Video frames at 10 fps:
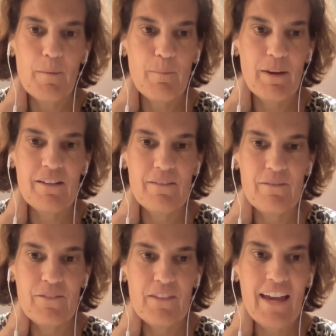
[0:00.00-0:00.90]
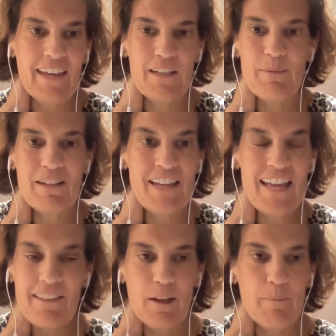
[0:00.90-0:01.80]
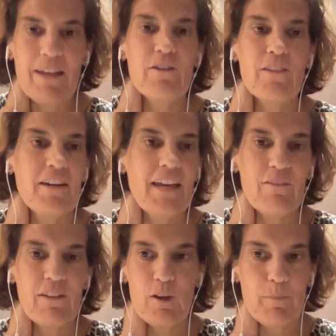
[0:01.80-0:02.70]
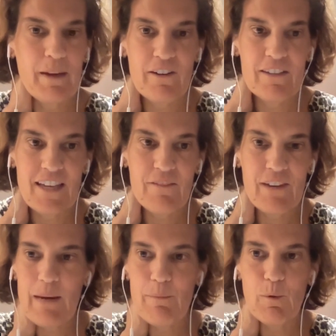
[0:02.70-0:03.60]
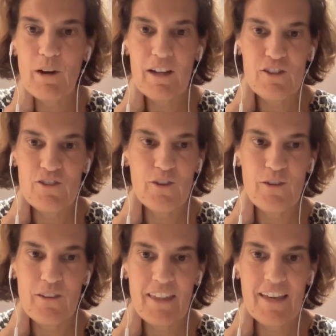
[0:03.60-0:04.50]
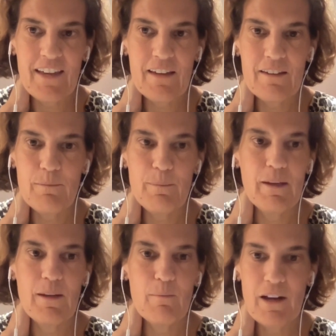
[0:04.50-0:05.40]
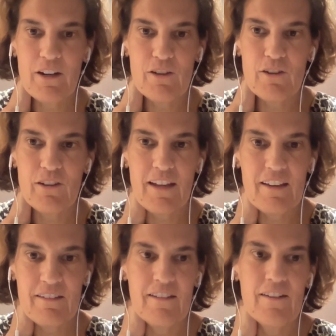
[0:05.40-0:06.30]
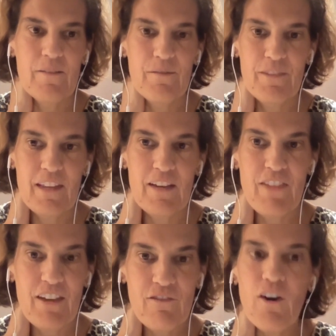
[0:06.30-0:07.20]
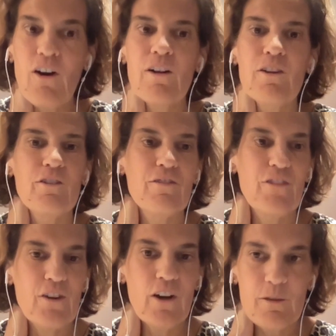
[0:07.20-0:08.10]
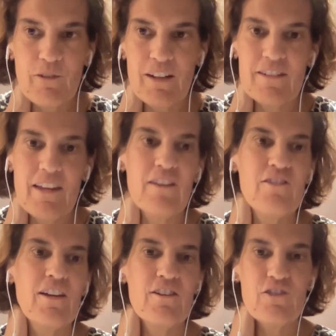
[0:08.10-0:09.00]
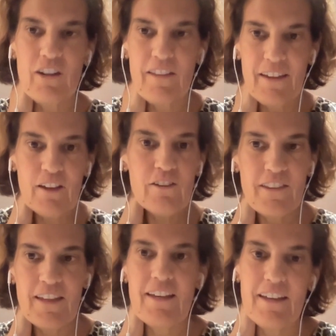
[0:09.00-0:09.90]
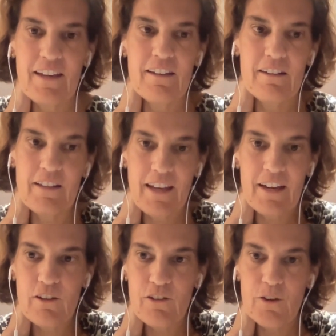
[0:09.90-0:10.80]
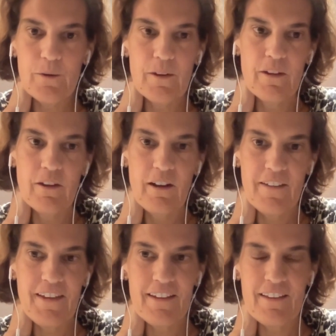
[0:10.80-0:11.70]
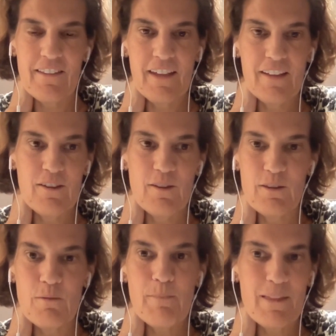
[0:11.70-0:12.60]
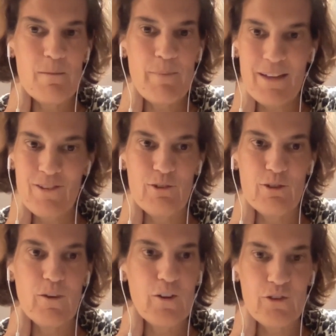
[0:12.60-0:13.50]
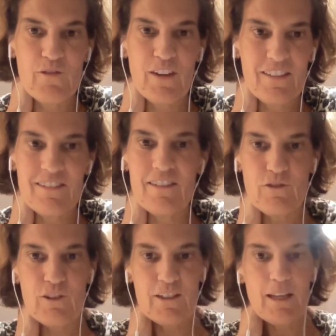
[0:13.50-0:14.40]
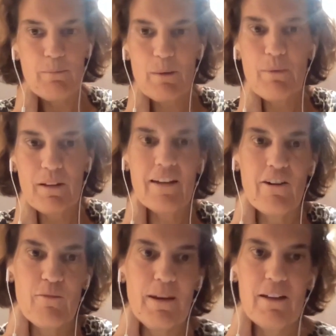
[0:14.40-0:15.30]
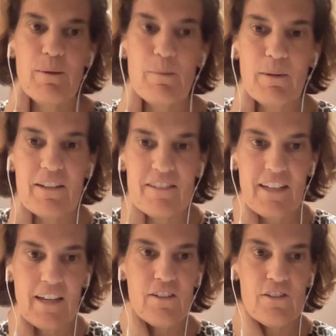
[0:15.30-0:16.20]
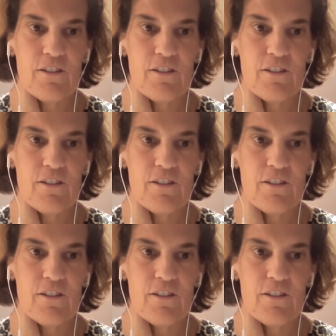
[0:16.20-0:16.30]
But I can't imagine anything better than having your parents have an Apple Watch so that they can be monitored, and if they fall or if their heart rate changes or anything else, that they can get care. So I think, to me, the best use of all those devices is for taking care of people as they age.